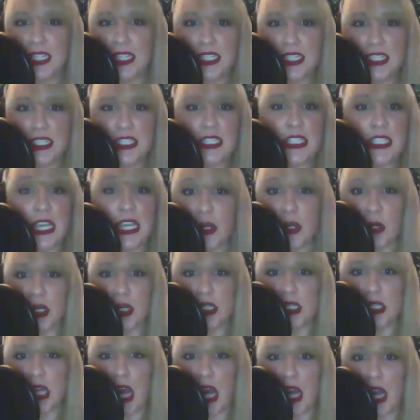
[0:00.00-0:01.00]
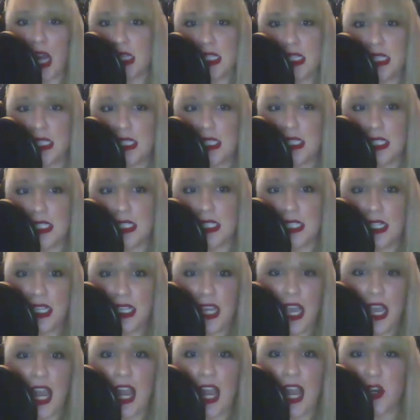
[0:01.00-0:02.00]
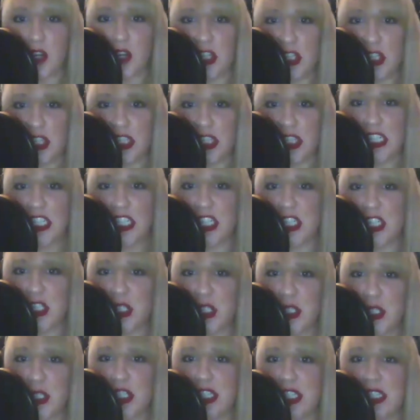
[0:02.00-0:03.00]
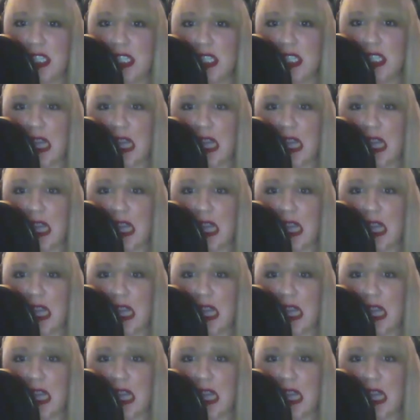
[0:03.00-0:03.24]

sacred texts, and Christian institutions as